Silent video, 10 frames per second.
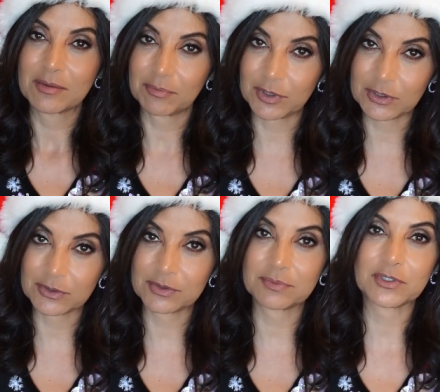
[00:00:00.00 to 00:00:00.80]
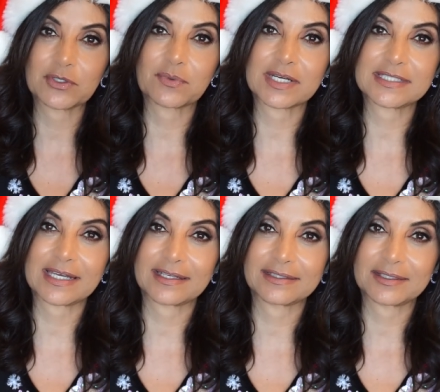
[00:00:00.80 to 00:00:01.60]
bloom, you write
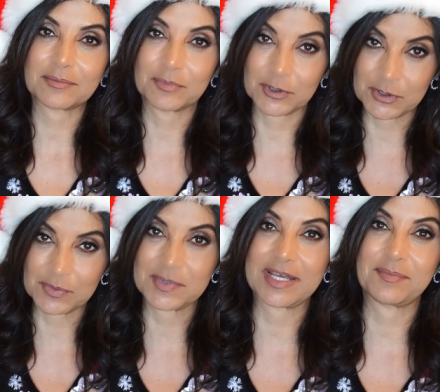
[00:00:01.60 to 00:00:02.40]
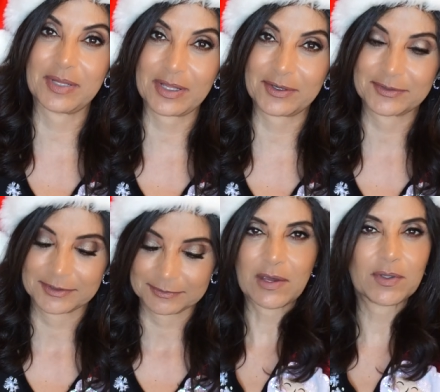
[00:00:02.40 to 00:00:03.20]
down bloom down below.
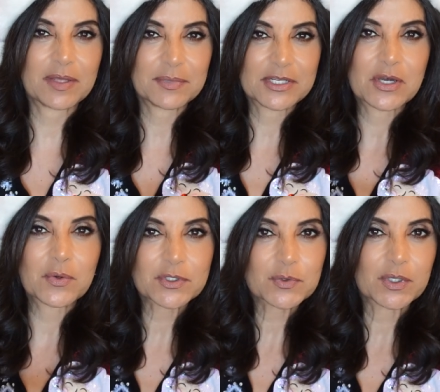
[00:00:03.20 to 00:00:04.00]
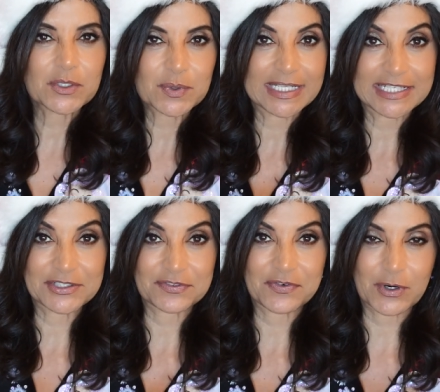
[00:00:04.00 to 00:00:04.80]
That will let me know which one you want to
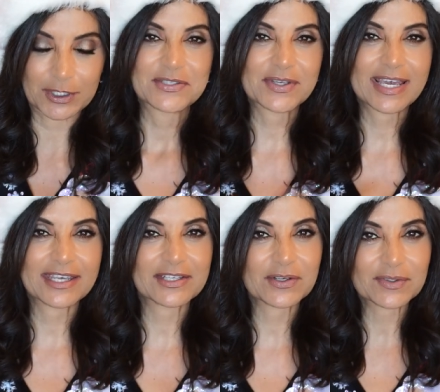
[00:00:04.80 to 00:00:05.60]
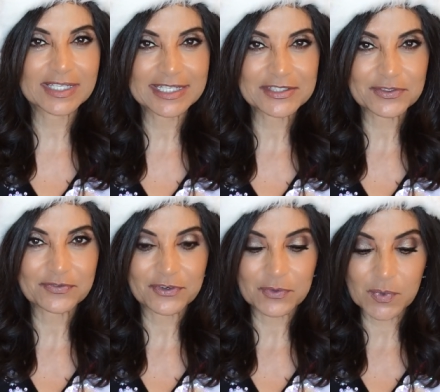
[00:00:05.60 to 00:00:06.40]
enter for. So yeah, you can only enter
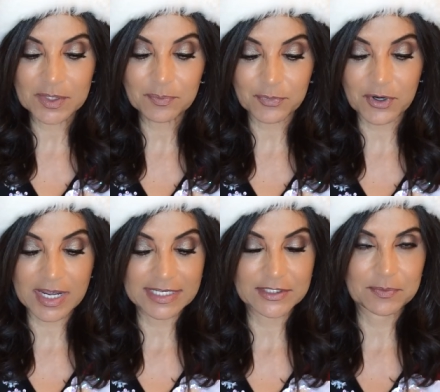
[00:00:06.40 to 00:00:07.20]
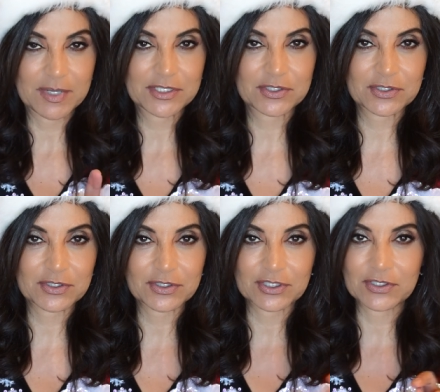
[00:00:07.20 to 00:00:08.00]
for one prize, so make
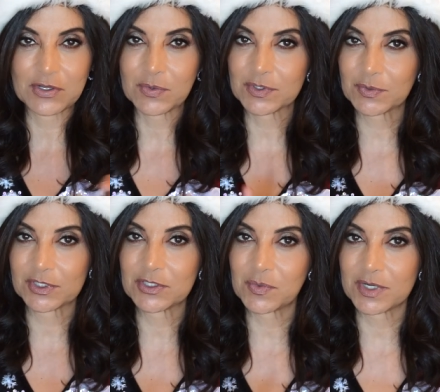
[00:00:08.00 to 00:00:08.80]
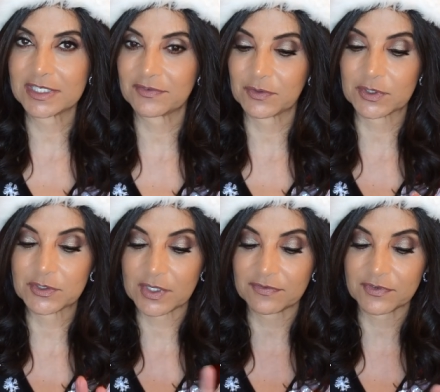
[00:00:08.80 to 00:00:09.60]
sure you know which one you want if you want to
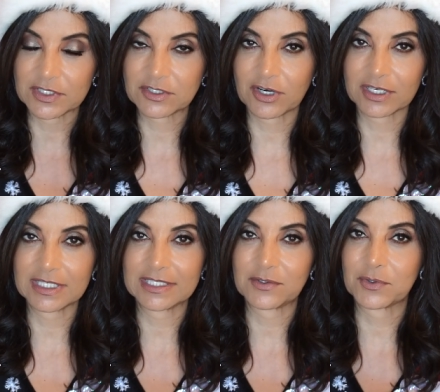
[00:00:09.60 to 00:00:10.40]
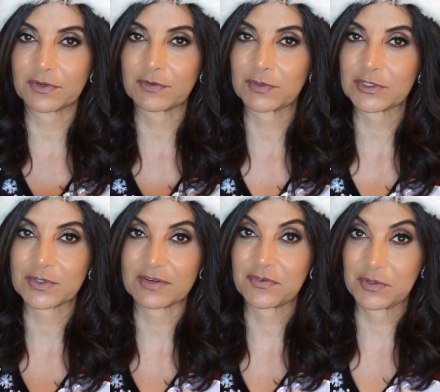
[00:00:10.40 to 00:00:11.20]
try for the tartelette or if you want to
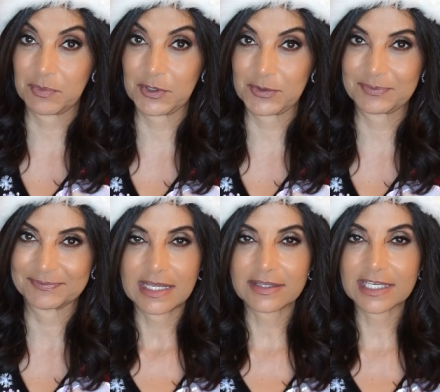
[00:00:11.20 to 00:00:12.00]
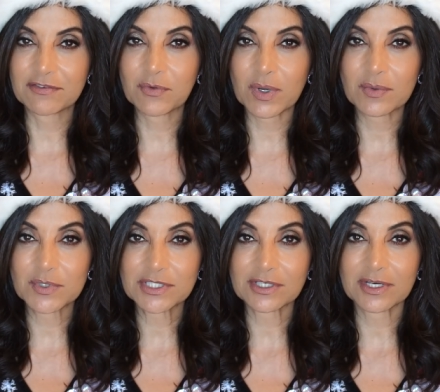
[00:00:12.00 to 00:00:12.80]
try for the balloon. Now the giveaway will
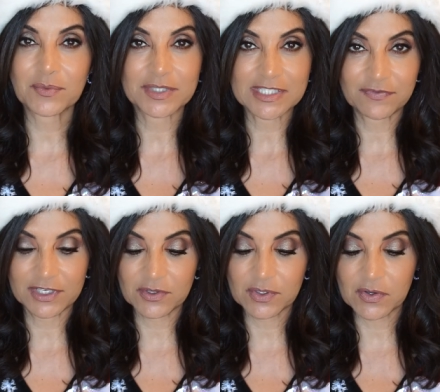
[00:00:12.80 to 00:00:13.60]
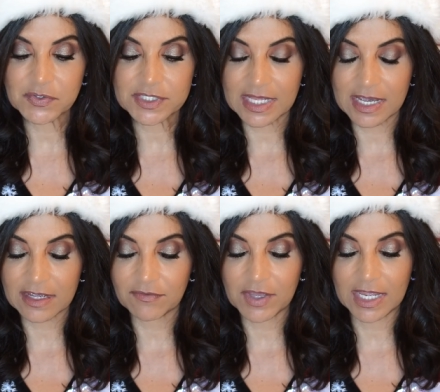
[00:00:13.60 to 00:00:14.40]
start when this video goes live